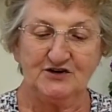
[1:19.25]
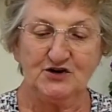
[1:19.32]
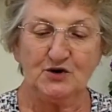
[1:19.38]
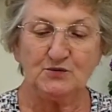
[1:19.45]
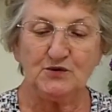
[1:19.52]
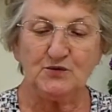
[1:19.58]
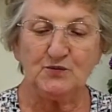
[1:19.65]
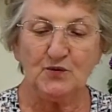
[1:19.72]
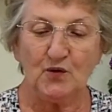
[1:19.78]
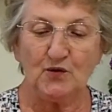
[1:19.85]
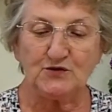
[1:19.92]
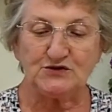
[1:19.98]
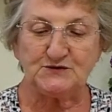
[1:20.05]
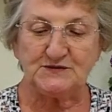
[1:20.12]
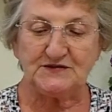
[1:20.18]
Noah
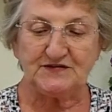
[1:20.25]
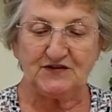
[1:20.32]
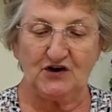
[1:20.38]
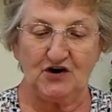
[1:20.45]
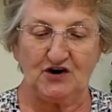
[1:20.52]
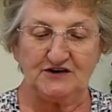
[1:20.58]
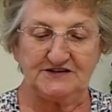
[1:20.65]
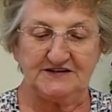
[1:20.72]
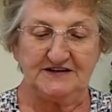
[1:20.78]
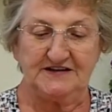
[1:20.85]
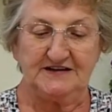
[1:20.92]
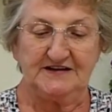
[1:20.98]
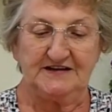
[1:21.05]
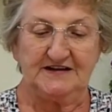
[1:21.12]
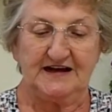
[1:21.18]
walked with God,
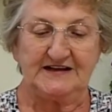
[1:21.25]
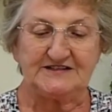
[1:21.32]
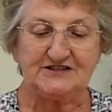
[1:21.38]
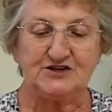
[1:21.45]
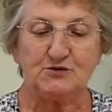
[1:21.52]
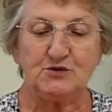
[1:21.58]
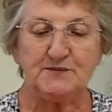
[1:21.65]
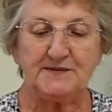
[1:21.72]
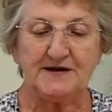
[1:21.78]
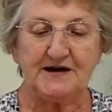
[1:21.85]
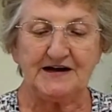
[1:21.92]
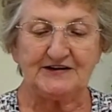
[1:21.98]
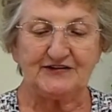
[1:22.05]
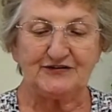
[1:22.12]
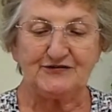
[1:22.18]
and Noah
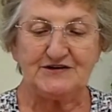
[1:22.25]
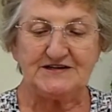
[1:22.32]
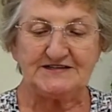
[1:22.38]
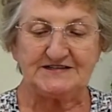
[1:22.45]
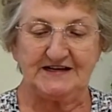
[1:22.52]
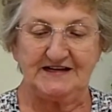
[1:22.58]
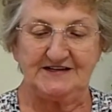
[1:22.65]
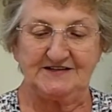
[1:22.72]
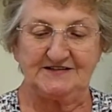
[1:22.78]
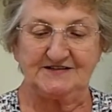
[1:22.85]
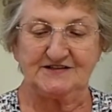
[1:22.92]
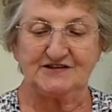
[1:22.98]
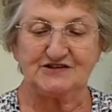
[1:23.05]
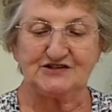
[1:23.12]
begot three sons,